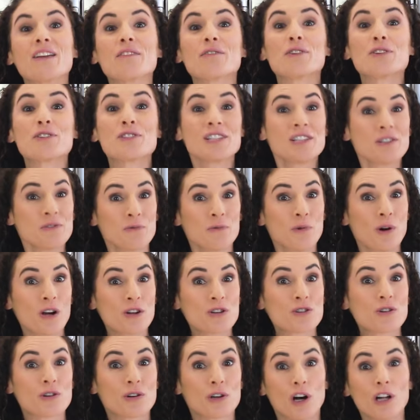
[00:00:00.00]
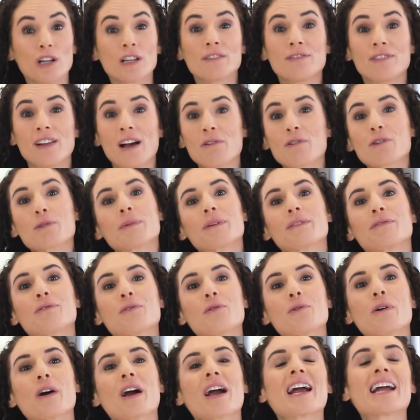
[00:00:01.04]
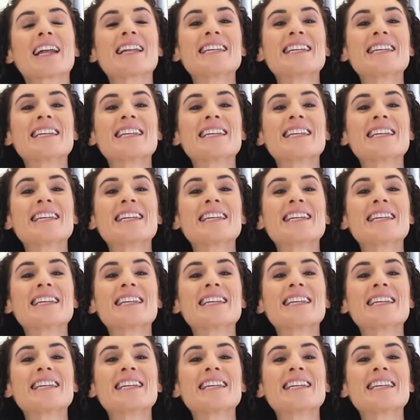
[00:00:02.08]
If you didn't wash your cauliflower before,